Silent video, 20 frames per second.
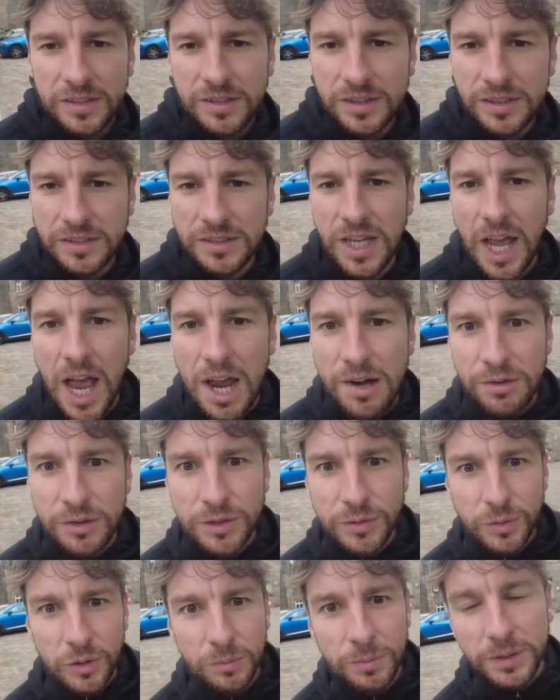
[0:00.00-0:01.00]
the
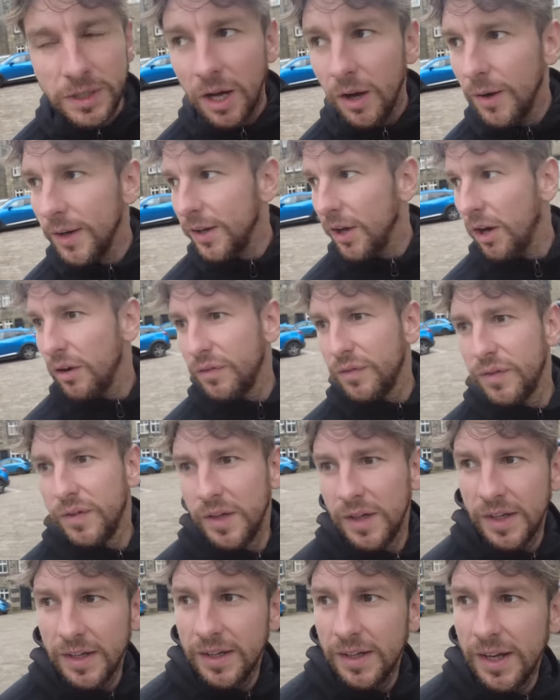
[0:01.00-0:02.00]
sirens will be going off
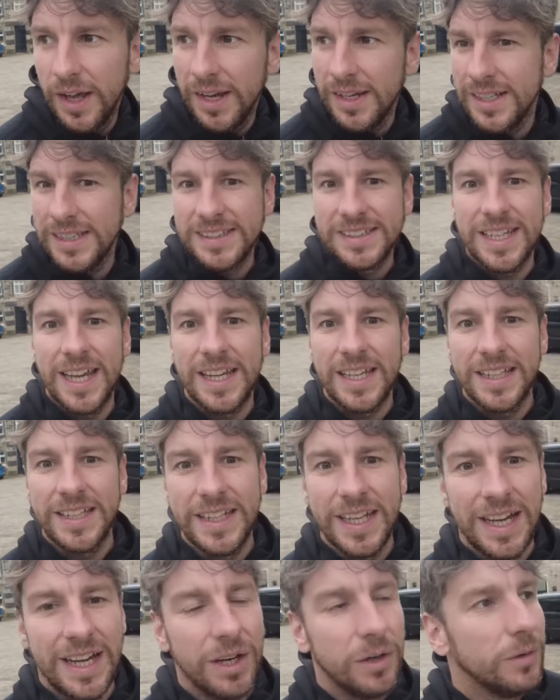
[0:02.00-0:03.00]
any second
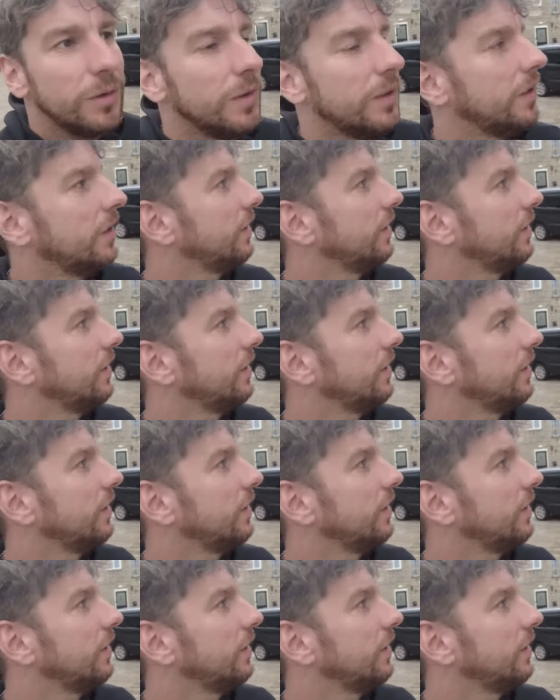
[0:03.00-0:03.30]
now.